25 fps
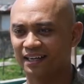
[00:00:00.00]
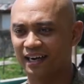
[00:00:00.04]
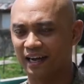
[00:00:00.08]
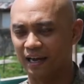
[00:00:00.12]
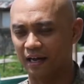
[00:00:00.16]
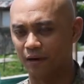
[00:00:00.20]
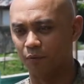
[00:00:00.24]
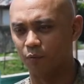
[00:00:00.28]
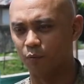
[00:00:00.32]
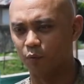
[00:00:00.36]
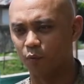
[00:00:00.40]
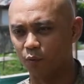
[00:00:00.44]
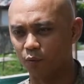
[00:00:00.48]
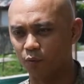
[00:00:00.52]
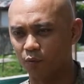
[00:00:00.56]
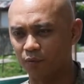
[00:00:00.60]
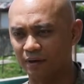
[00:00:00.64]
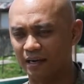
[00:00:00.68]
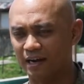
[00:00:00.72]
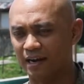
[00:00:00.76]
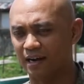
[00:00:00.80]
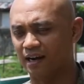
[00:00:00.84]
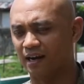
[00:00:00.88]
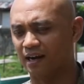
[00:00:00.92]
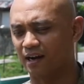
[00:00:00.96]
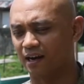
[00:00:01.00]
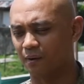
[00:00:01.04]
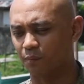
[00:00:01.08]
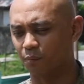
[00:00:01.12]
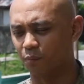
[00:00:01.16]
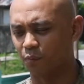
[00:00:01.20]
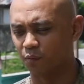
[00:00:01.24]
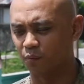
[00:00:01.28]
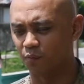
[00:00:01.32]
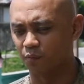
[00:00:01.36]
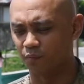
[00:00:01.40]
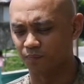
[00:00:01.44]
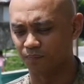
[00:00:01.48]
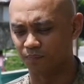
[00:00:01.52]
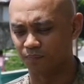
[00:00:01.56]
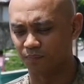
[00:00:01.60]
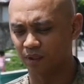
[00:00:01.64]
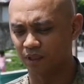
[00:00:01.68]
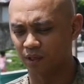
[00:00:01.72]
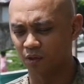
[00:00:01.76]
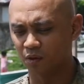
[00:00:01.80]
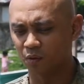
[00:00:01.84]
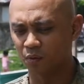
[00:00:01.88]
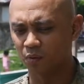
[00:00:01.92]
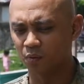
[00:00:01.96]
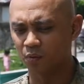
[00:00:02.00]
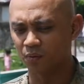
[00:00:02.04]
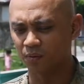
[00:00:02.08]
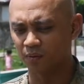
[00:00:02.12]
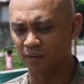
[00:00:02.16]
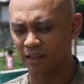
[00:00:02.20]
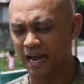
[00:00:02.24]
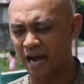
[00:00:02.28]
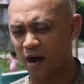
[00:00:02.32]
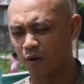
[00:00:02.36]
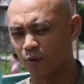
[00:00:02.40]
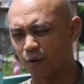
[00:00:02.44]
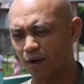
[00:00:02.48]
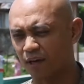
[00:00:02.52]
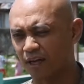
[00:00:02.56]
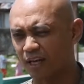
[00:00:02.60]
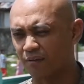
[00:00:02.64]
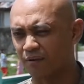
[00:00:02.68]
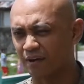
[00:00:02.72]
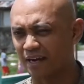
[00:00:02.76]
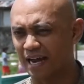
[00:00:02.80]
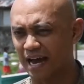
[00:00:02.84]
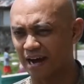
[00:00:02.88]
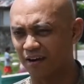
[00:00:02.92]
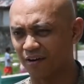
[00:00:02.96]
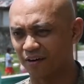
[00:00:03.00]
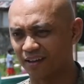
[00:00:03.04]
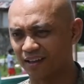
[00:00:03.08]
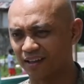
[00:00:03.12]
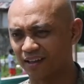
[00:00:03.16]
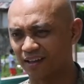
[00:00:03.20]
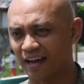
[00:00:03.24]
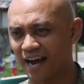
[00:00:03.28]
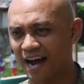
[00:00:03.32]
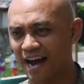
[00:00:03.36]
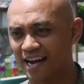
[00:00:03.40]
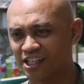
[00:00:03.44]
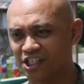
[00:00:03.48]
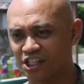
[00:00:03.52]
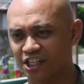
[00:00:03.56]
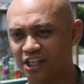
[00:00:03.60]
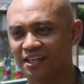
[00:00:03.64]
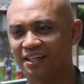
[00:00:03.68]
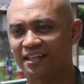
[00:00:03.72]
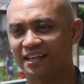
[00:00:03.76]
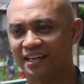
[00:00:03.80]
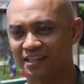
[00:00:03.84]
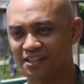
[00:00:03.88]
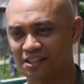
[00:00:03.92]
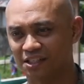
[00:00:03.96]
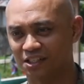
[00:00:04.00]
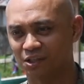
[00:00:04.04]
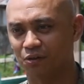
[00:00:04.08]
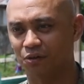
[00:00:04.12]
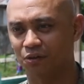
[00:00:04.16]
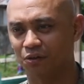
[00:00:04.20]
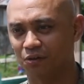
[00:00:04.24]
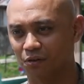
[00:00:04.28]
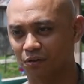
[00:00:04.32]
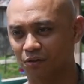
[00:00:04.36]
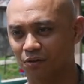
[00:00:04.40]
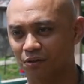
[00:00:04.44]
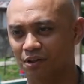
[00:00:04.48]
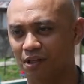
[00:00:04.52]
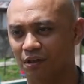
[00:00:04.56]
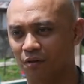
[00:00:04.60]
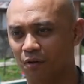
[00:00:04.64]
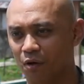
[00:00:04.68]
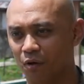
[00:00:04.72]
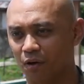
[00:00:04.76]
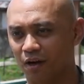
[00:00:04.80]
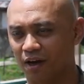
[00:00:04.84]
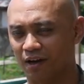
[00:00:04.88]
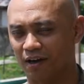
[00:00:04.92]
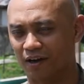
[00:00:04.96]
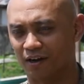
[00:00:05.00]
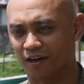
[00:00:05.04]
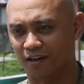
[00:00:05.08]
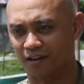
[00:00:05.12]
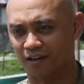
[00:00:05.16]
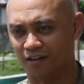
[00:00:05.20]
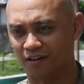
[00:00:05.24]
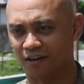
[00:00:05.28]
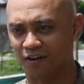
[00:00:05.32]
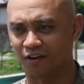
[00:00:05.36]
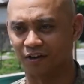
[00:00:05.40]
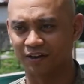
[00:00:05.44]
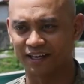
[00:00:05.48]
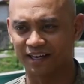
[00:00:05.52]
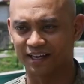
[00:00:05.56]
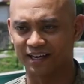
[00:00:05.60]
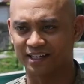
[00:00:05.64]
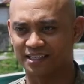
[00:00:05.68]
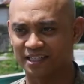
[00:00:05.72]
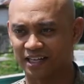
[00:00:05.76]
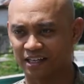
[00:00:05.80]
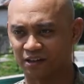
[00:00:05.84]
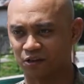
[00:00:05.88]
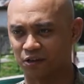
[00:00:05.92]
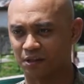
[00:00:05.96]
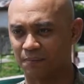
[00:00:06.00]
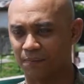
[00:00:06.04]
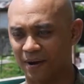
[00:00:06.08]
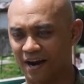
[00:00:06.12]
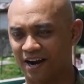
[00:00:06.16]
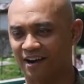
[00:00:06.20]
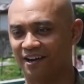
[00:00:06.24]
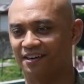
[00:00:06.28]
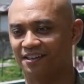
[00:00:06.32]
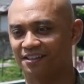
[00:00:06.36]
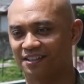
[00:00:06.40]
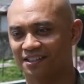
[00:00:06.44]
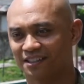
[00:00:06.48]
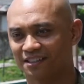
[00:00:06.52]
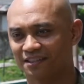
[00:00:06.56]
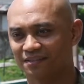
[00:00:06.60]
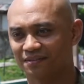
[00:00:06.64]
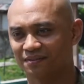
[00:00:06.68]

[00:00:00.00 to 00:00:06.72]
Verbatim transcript: And um, now we're giving out hygiene kits to the lo uh, kids and to the parents.